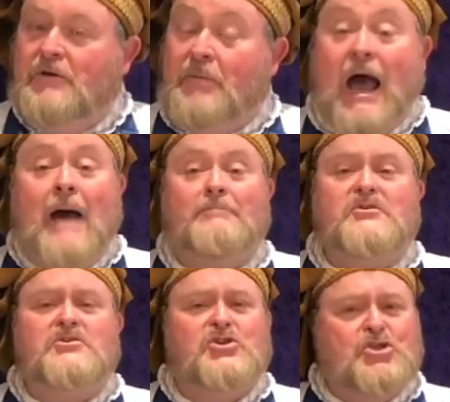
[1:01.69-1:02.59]

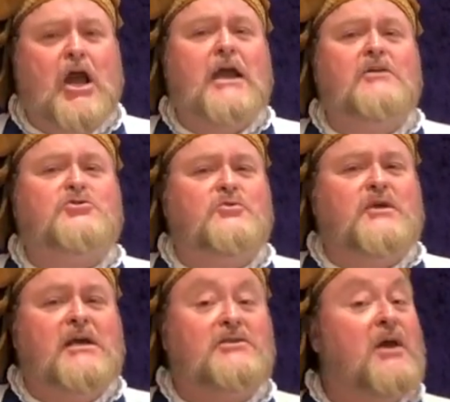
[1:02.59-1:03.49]
Perhaps as a change to
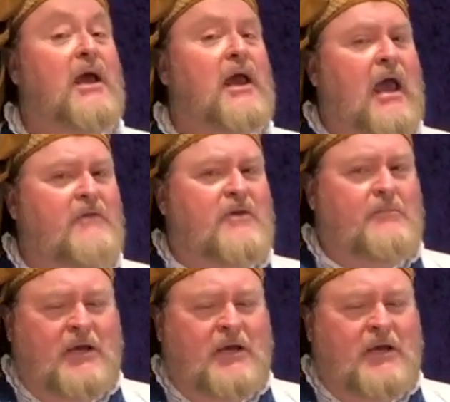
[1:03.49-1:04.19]
these heavy